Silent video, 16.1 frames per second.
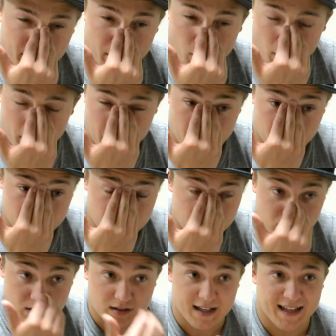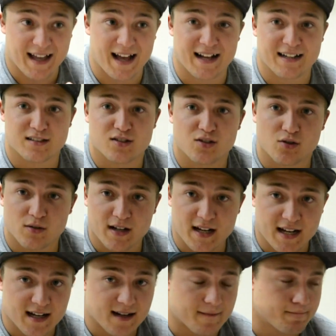up in what people look like on
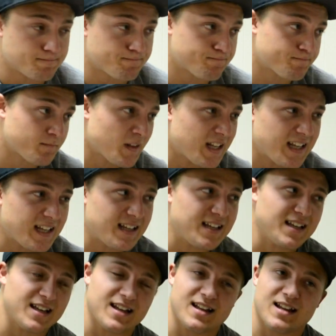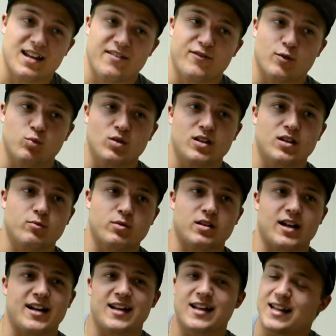screen. And if you're really good with
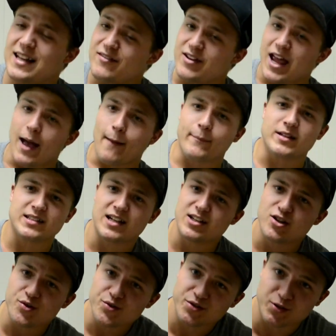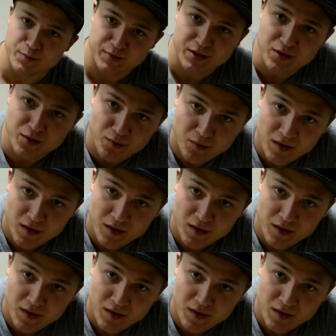lighting, it even happens on YouTube, too.